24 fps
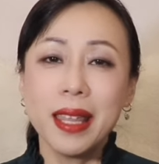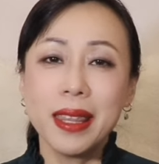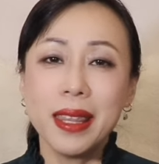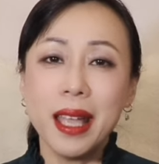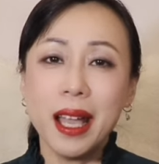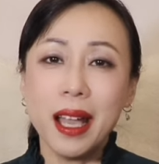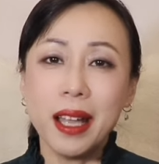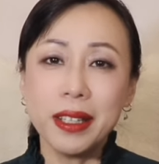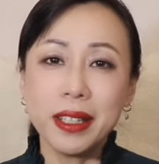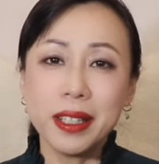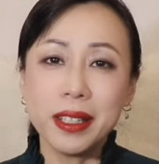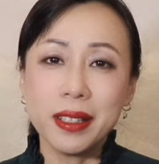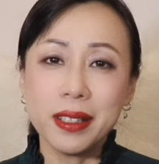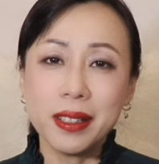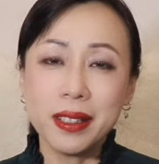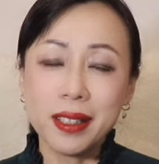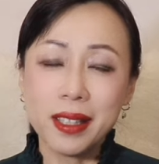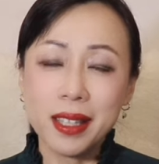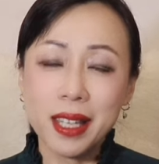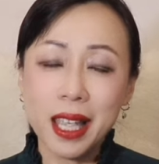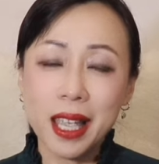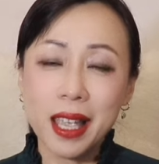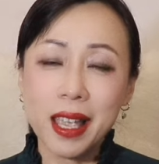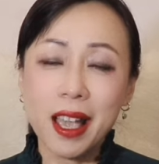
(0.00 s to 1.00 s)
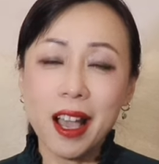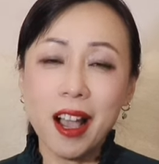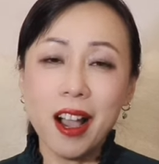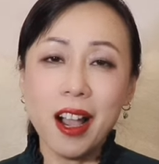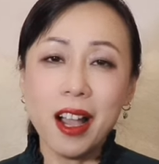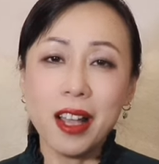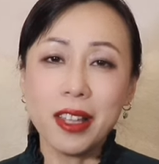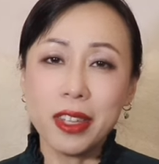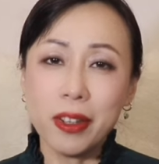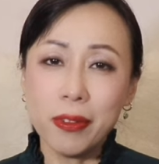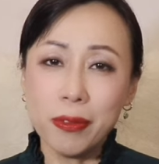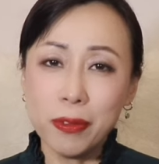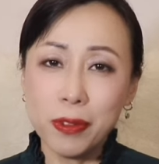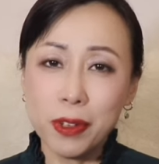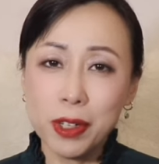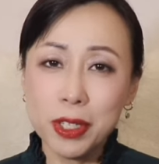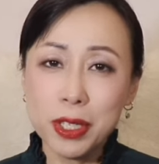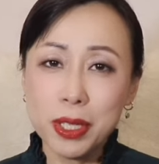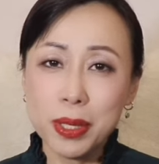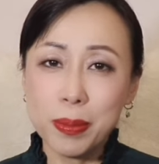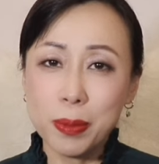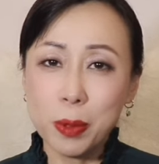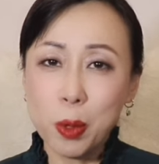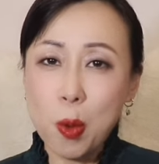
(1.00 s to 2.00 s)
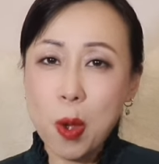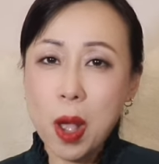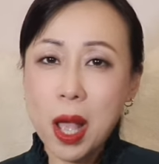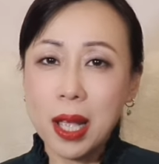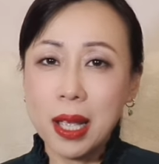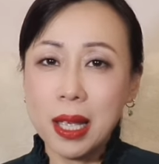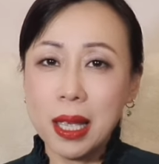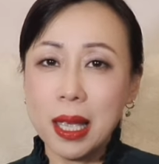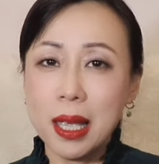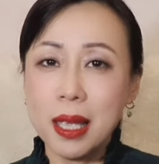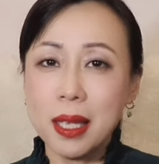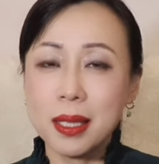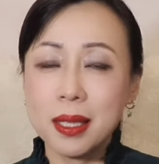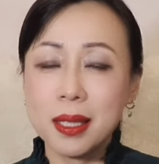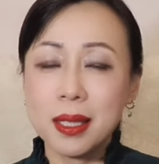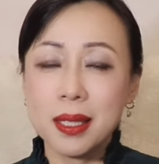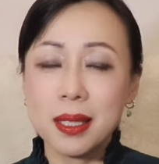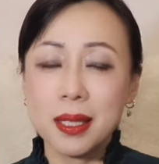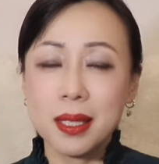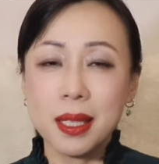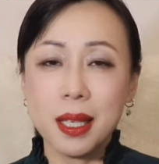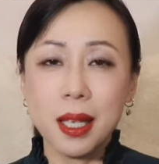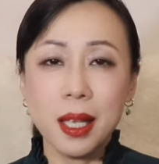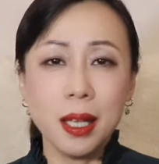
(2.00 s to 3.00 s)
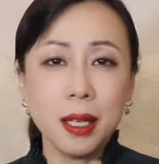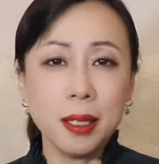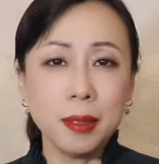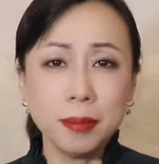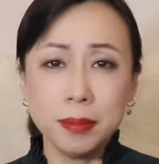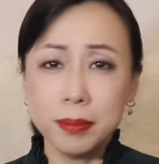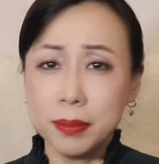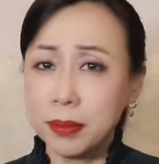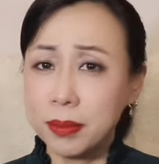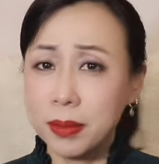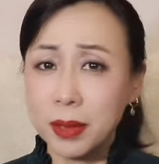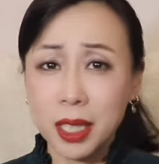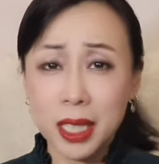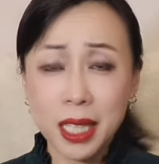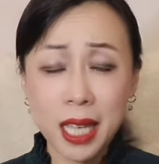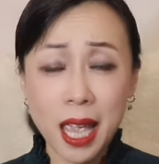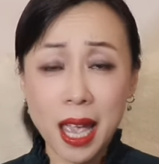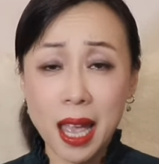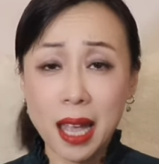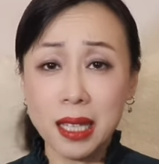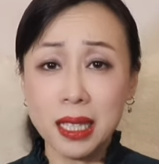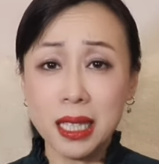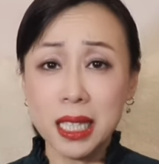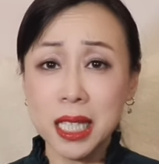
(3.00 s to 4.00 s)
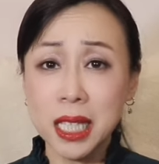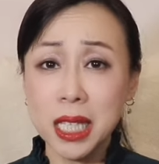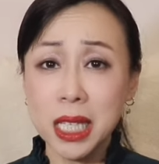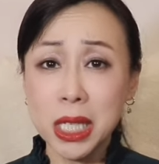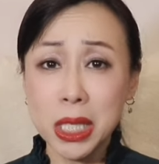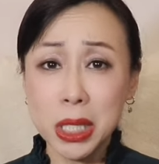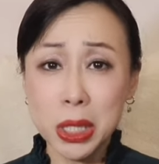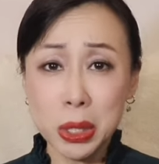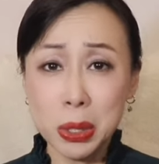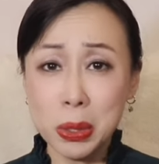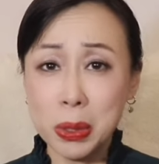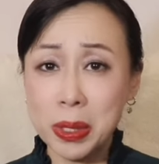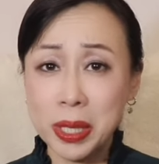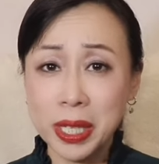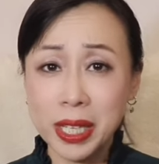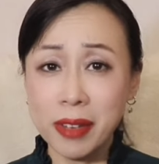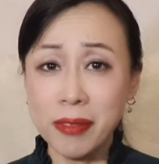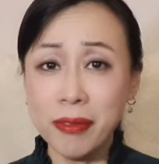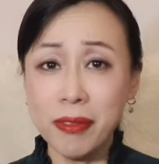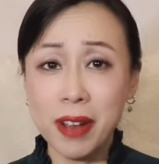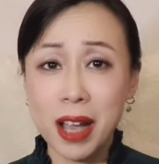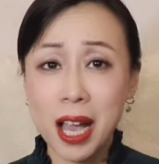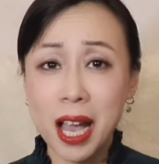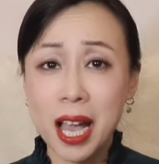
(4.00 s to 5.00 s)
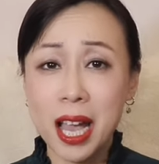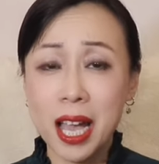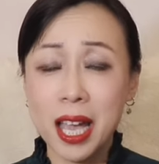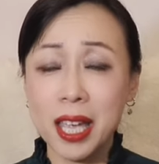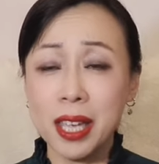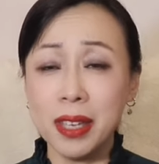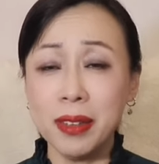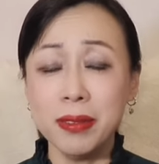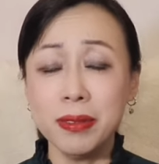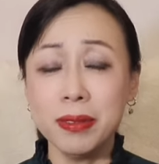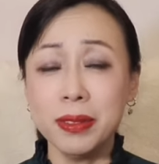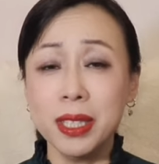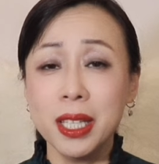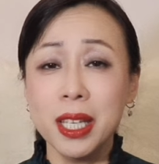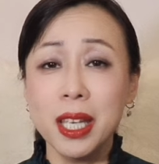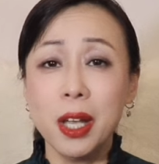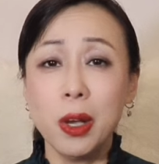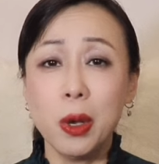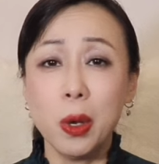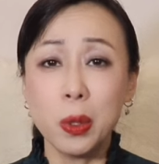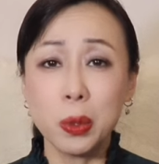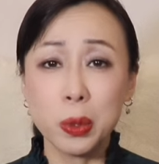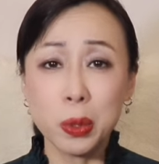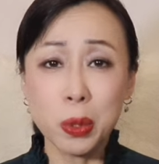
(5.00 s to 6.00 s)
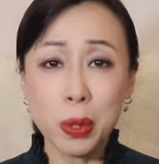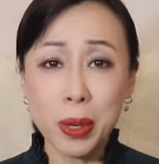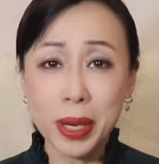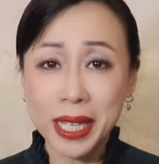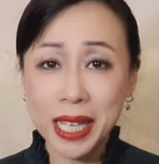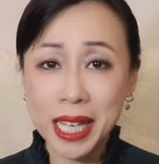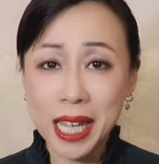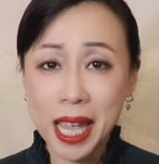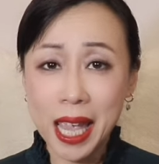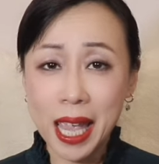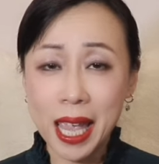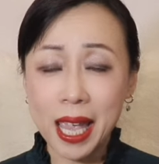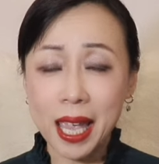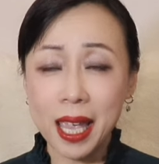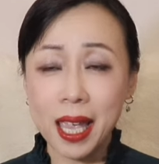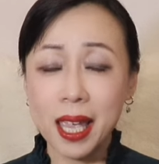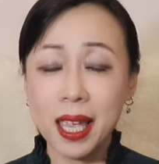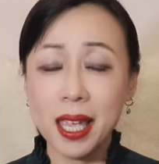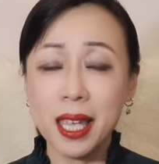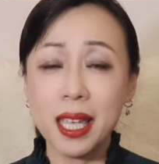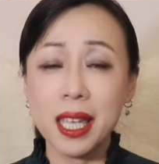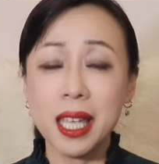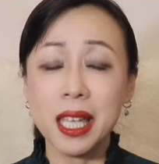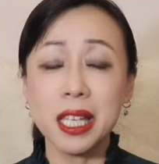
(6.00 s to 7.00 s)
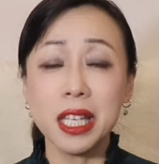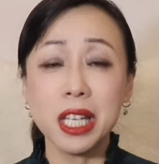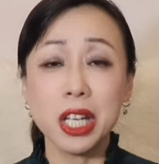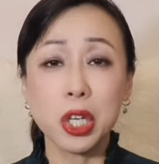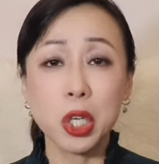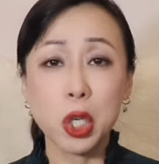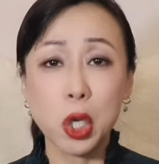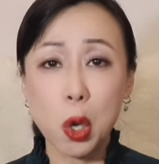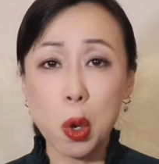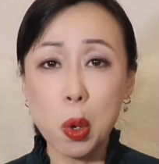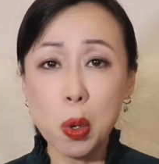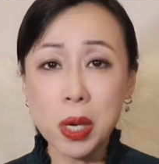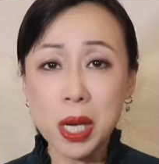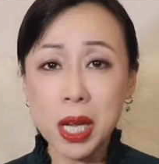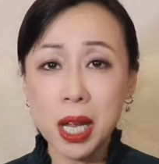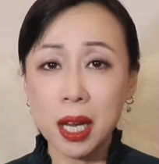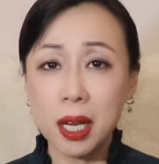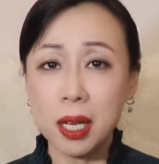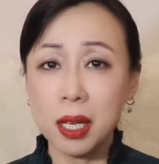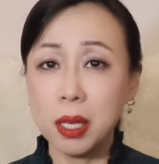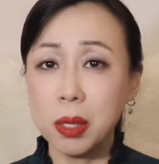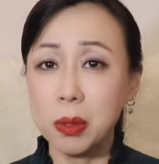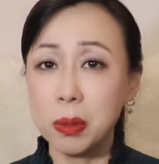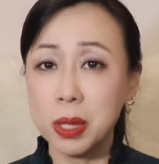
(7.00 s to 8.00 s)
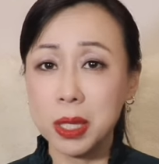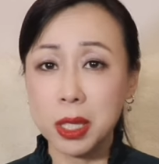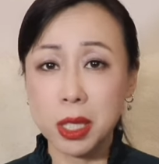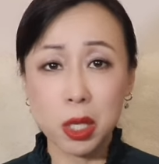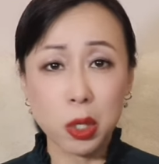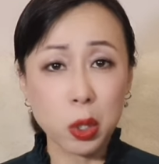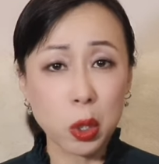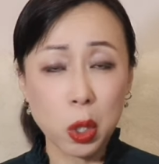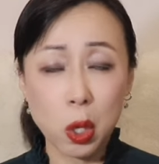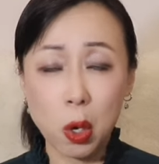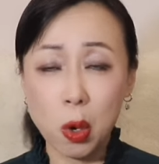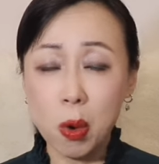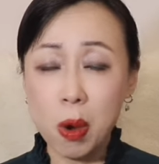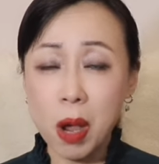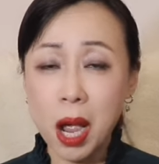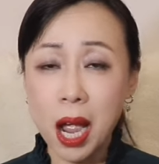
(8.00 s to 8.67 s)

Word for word: That they are, the first one is uh, Kelly twenty-five or twenty-eight in the gold color with the gold